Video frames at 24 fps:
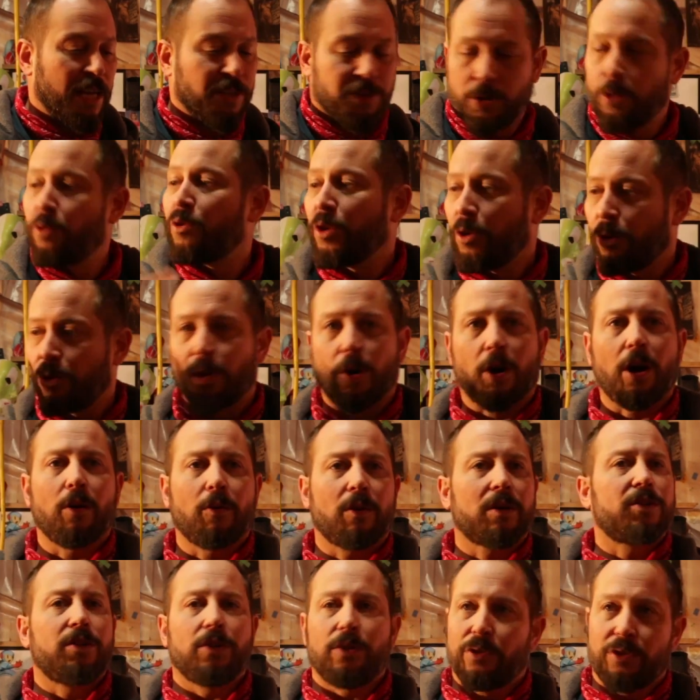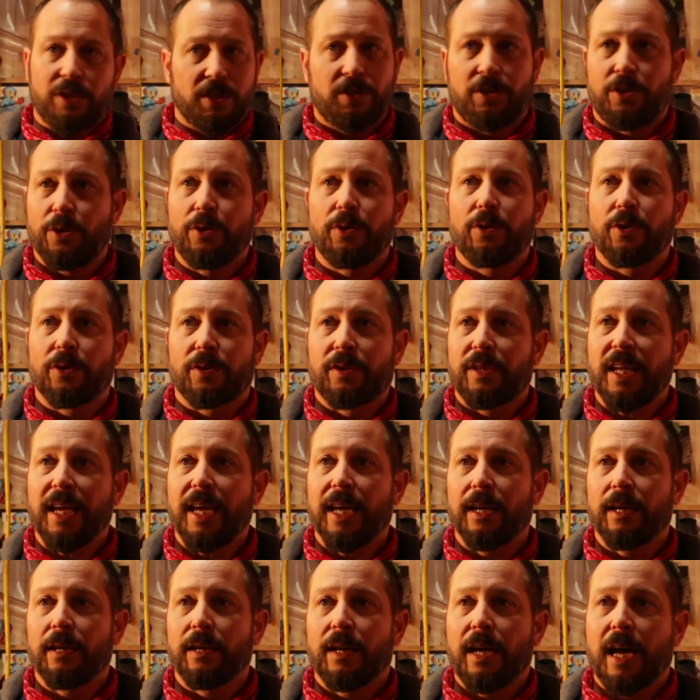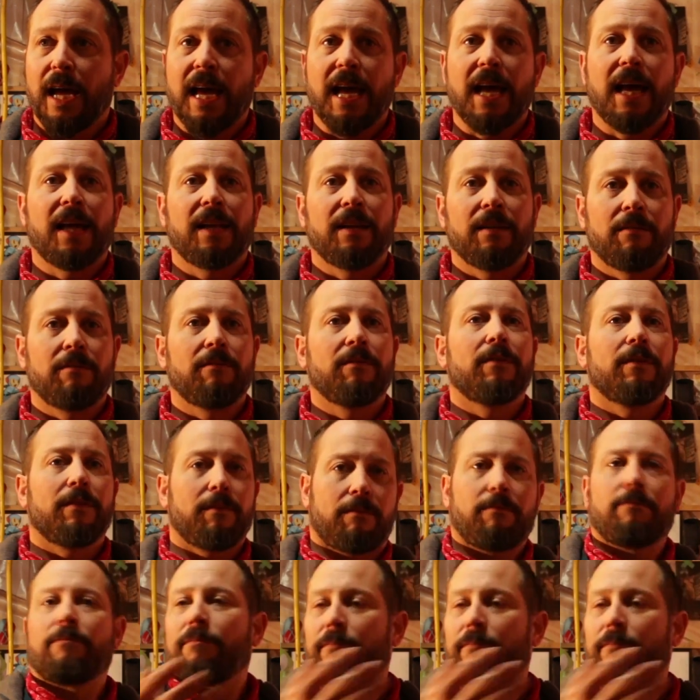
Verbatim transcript: you do your artwork. So you just do your thing, and